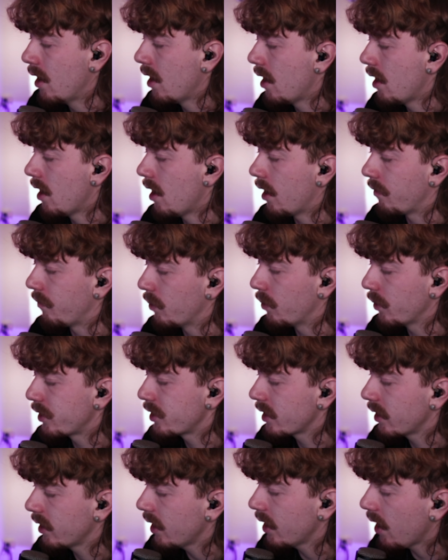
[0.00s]

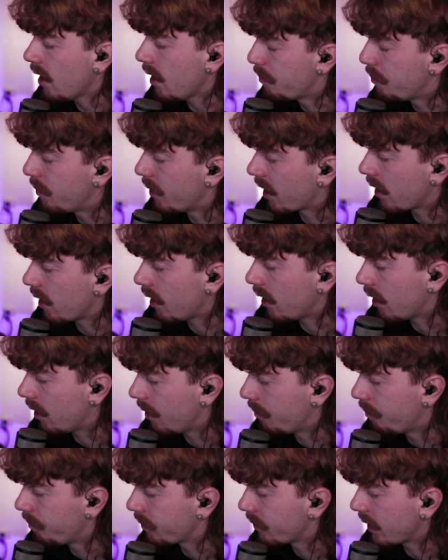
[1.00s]
unfortunately. But
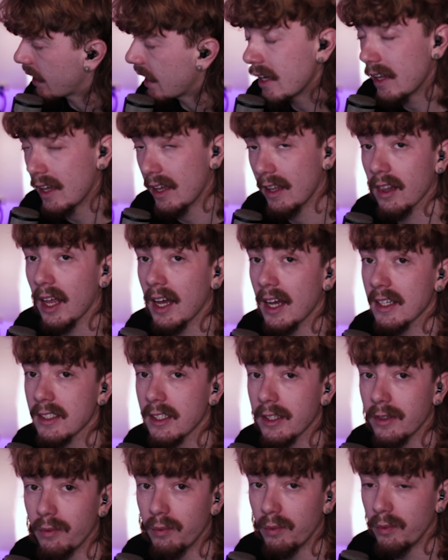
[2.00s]
it
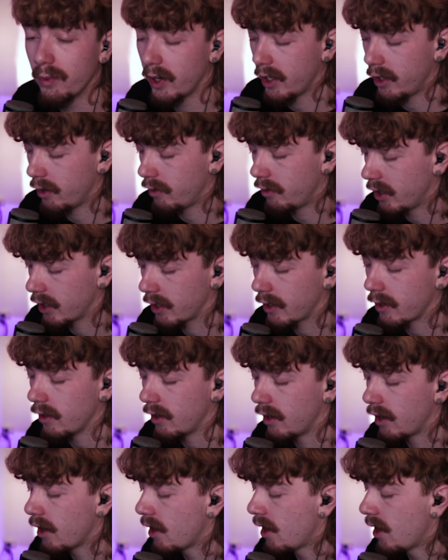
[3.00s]
lasted really, really
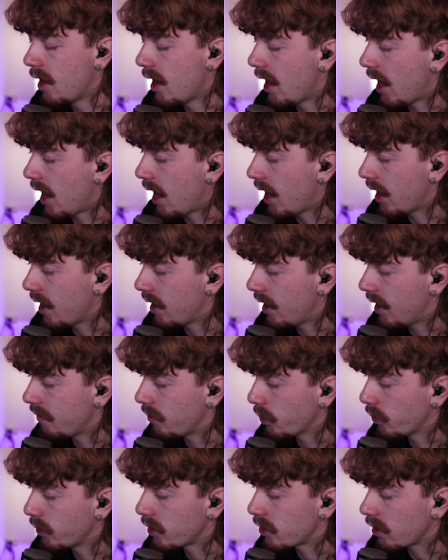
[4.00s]
good. I have
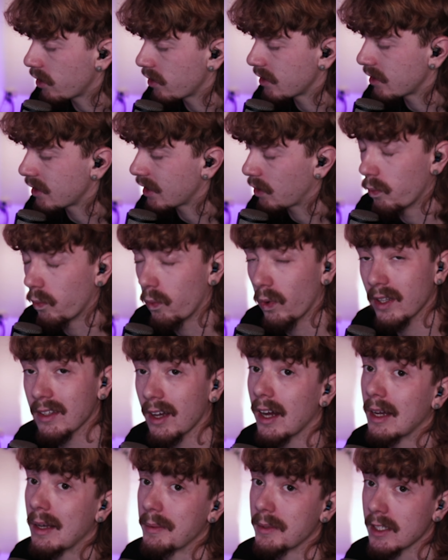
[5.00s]
only charged this thing one
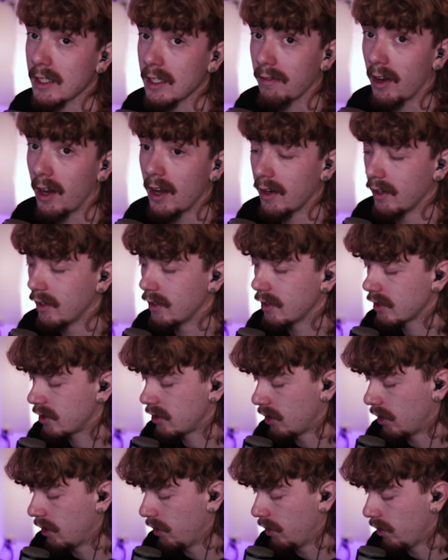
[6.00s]
time since I've gotten it,
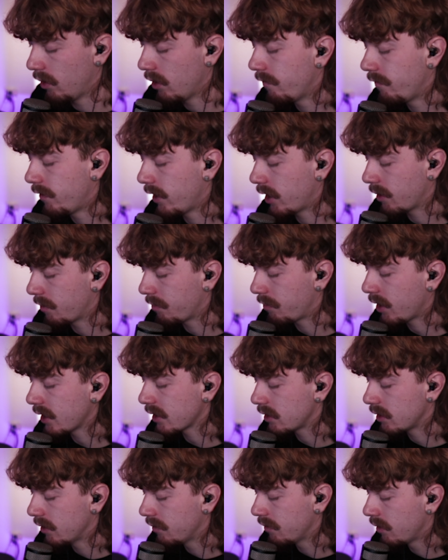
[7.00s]
so very
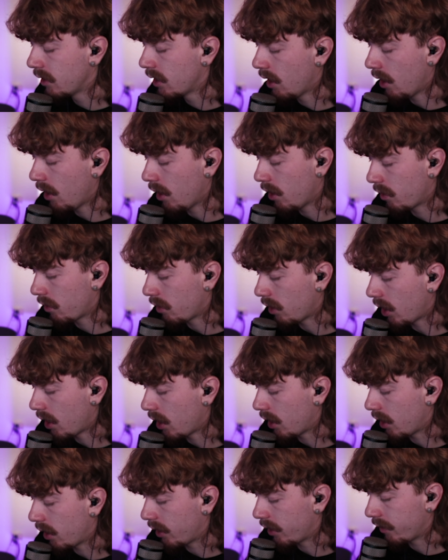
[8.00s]
impressive.
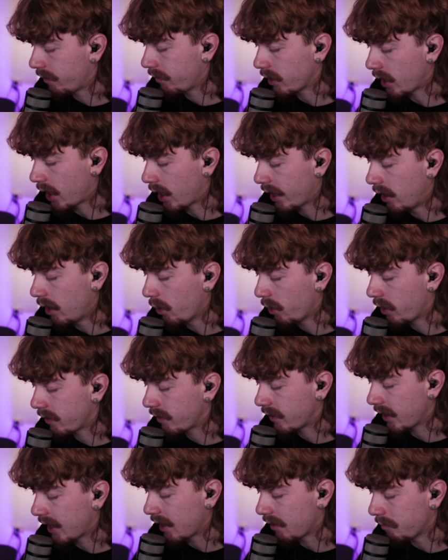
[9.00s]
I know that
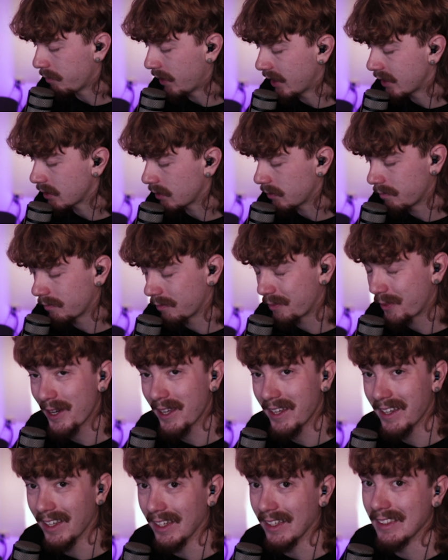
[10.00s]
they have made some
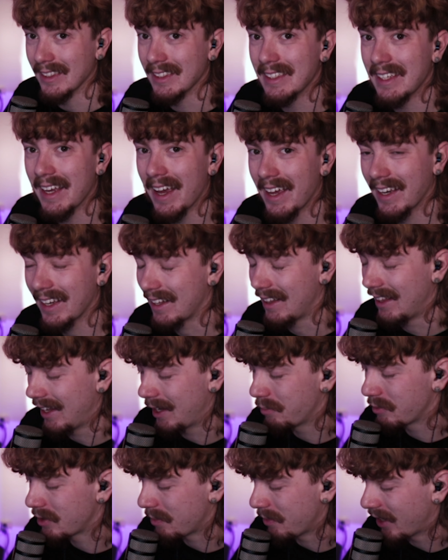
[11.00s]
pretty insane
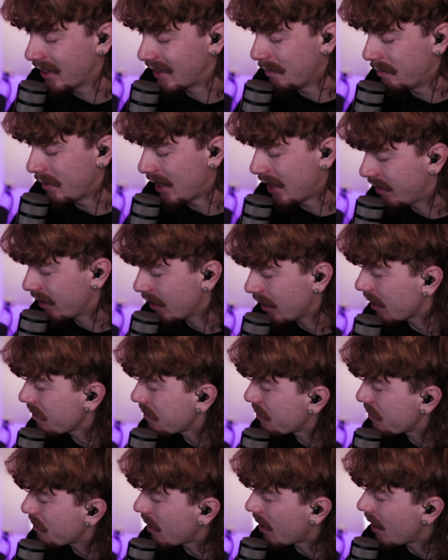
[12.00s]
claims about the battery
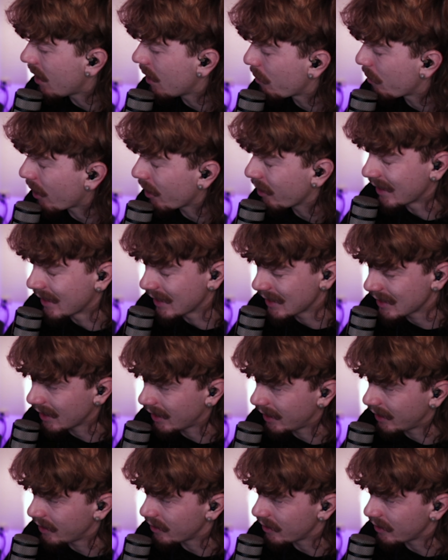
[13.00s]
life, but I'll let it slide just